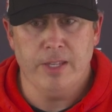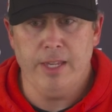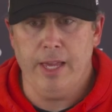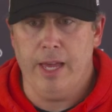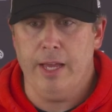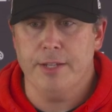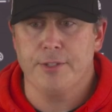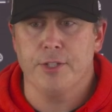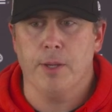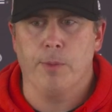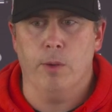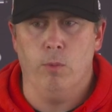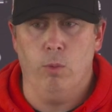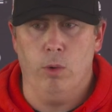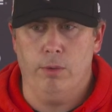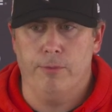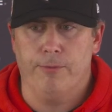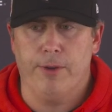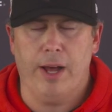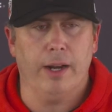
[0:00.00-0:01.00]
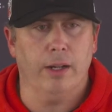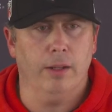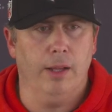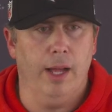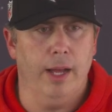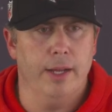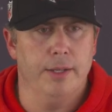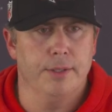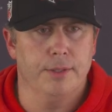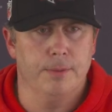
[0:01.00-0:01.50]
Yeah, that's something we'll
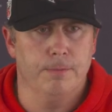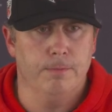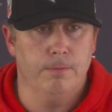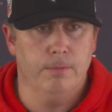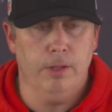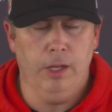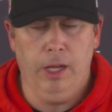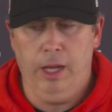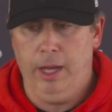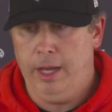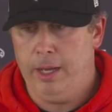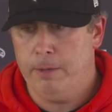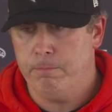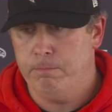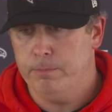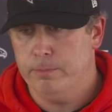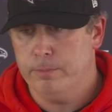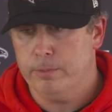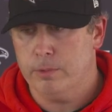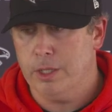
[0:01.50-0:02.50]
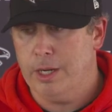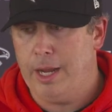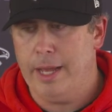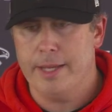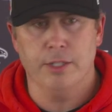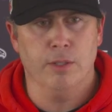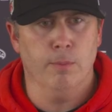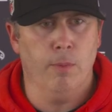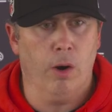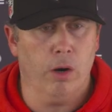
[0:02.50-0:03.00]
finalize
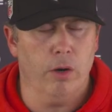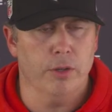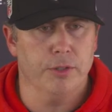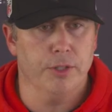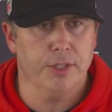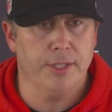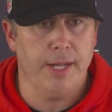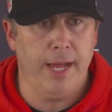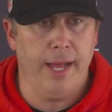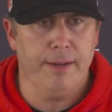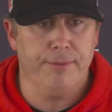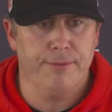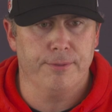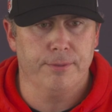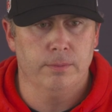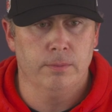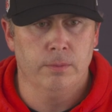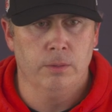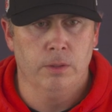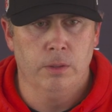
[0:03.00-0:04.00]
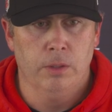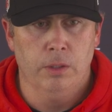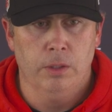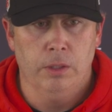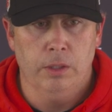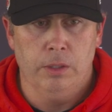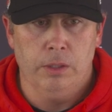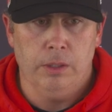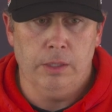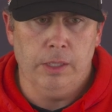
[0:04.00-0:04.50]
tonight, tomorrow as a staff.
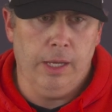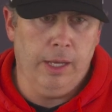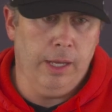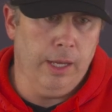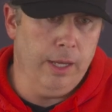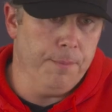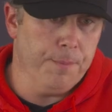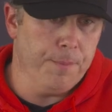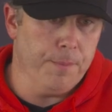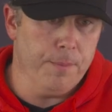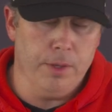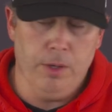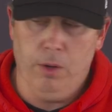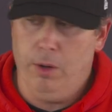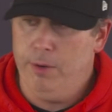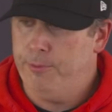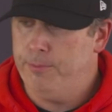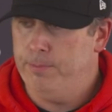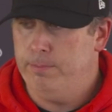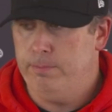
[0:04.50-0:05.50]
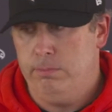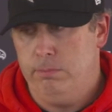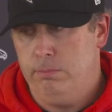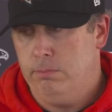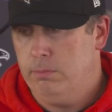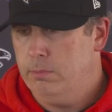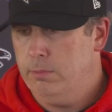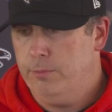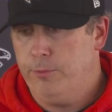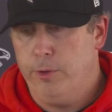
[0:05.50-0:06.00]

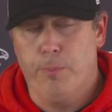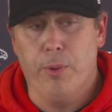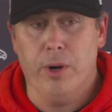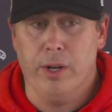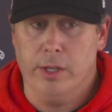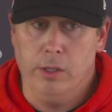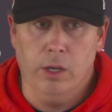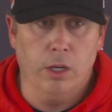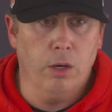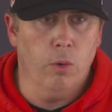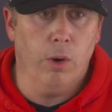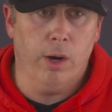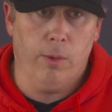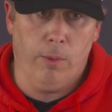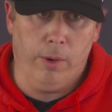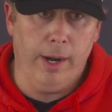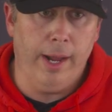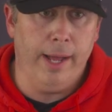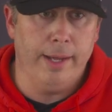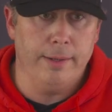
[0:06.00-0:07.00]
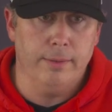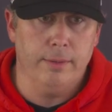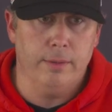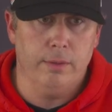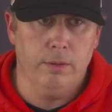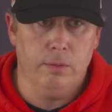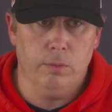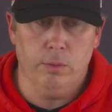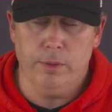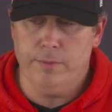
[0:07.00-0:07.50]
Feel pretty good to where we're at.
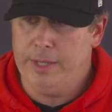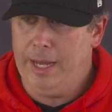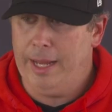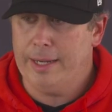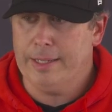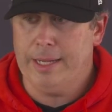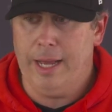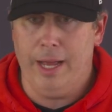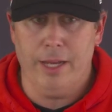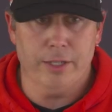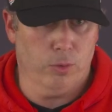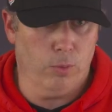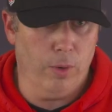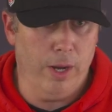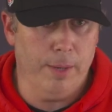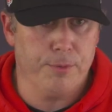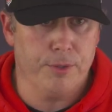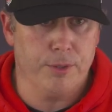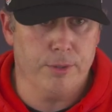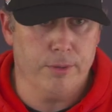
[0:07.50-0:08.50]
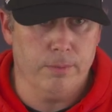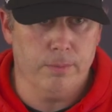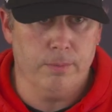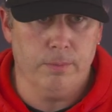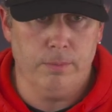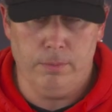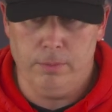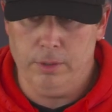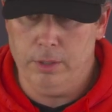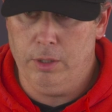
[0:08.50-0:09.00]
We've gotten guys reps.
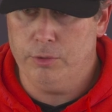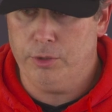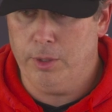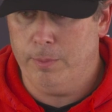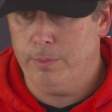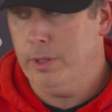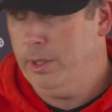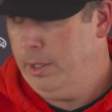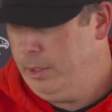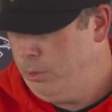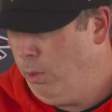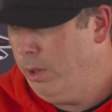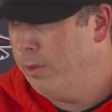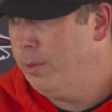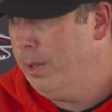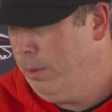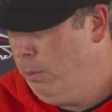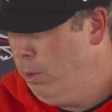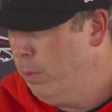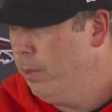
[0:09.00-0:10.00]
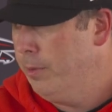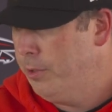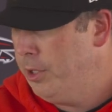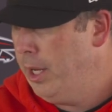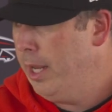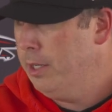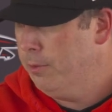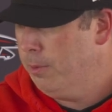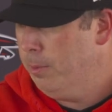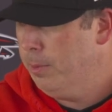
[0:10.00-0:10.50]
That's one thing where we
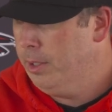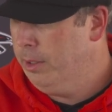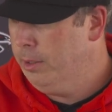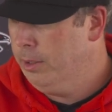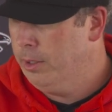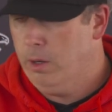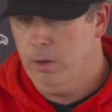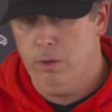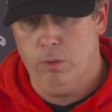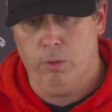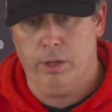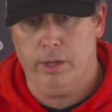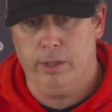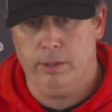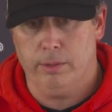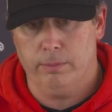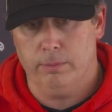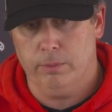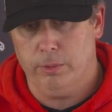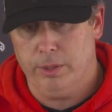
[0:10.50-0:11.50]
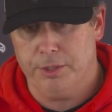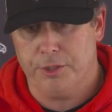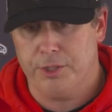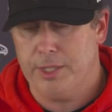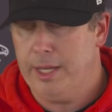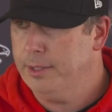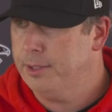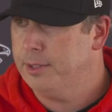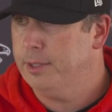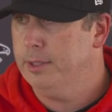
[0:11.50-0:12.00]
changed from a year ago, where we
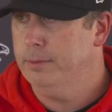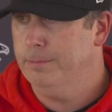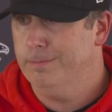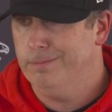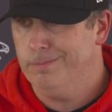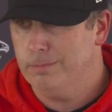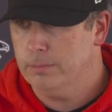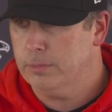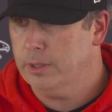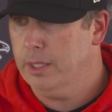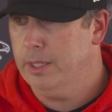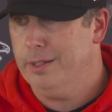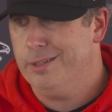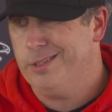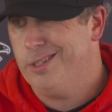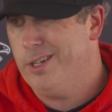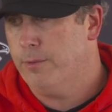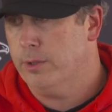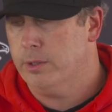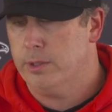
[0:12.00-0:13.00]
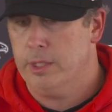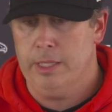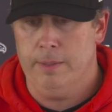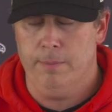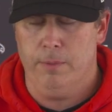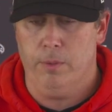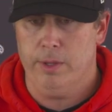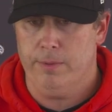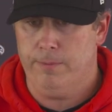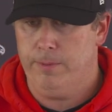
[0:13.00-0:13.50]
assessed, and again, this different
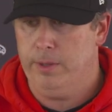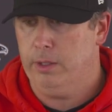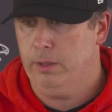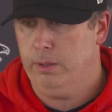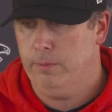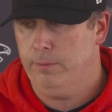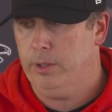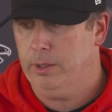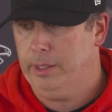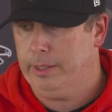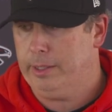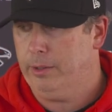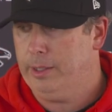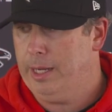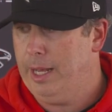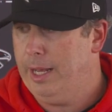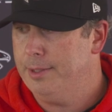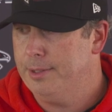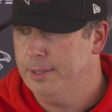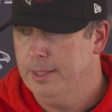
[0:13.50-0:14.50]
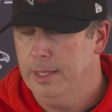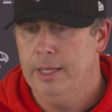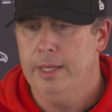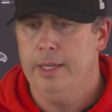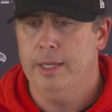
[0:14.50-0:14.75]
team, and we felt like our guys